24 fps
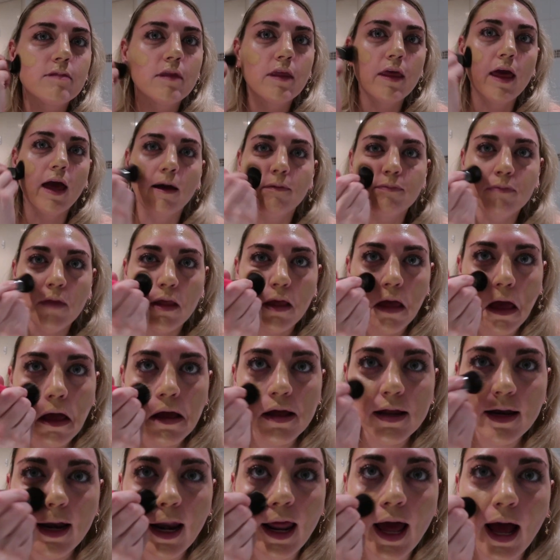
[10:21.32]
Okay,
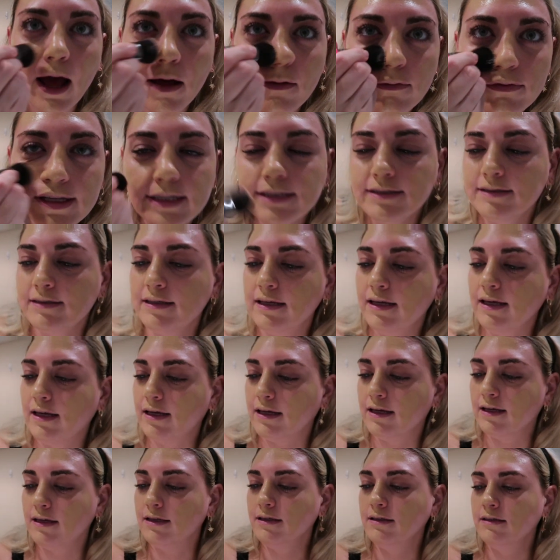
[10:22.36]
now this
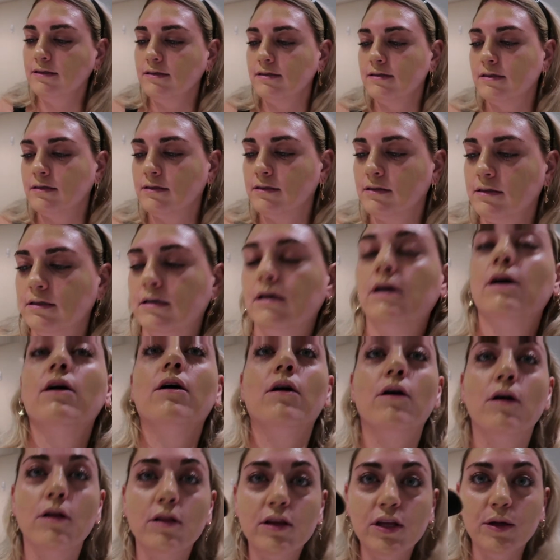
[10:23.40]
is
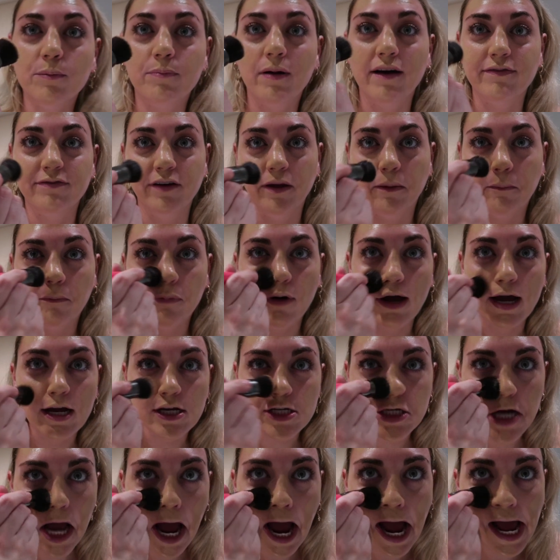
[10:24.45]
your buffing
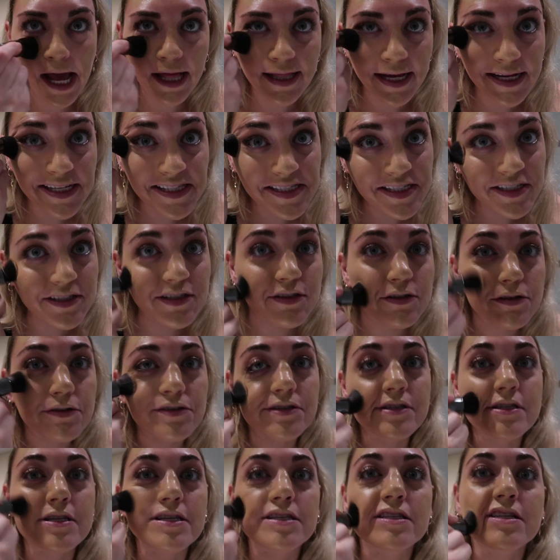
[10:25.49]
brush. I like to
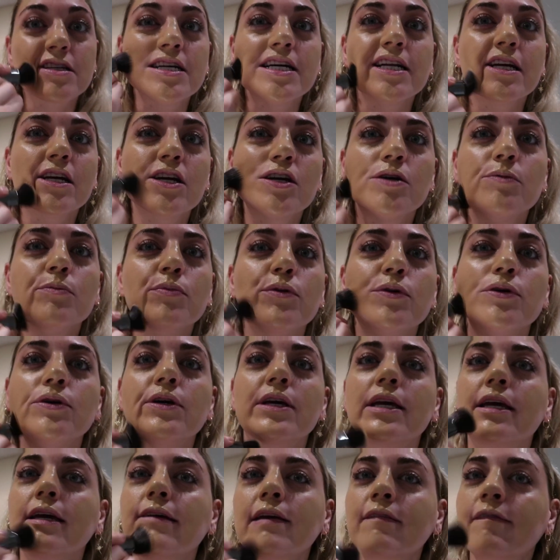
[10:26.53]
use this kind of
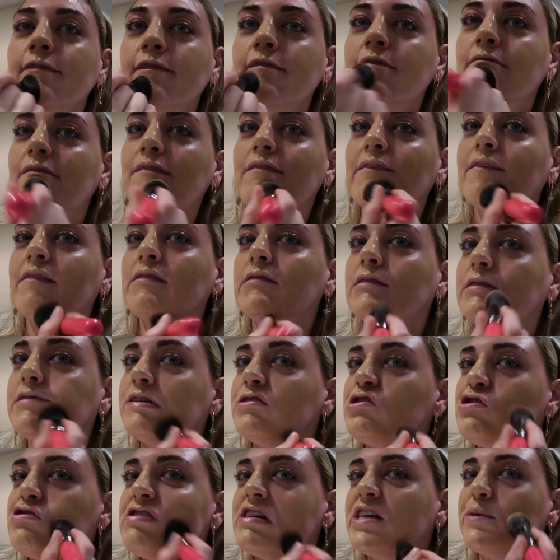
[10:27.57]
kabuki
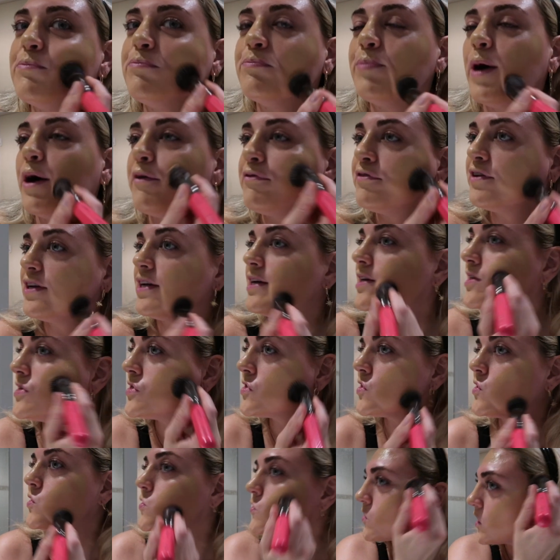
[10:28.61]
to really buff it
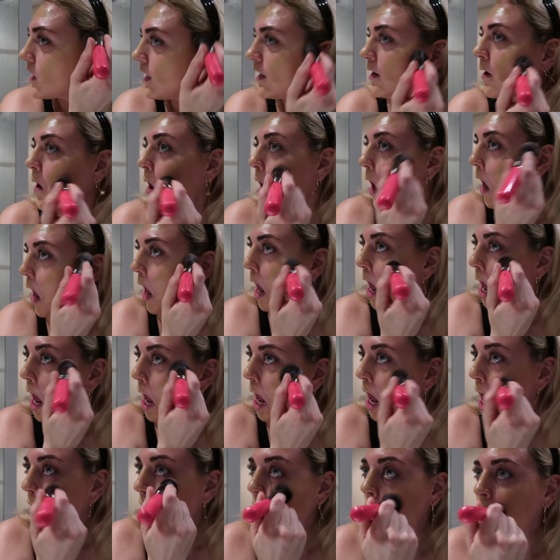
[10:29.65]
into the skin.
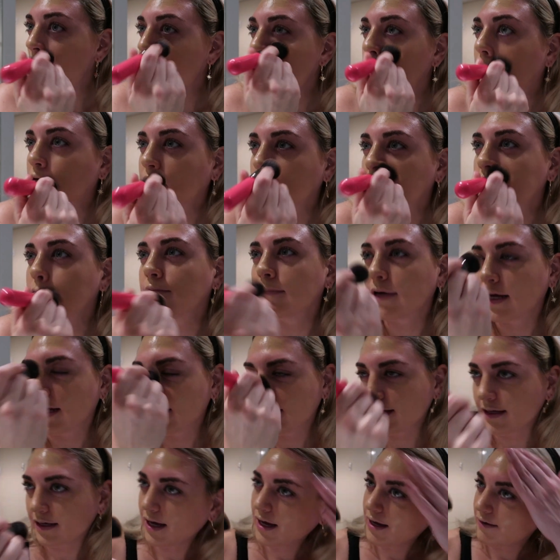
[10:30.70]
I
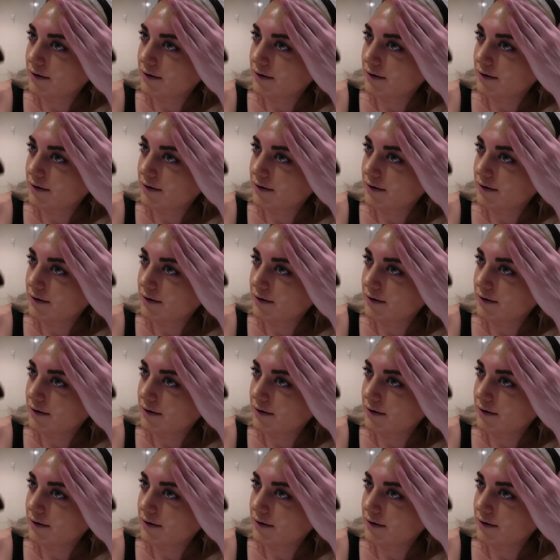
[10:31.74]
think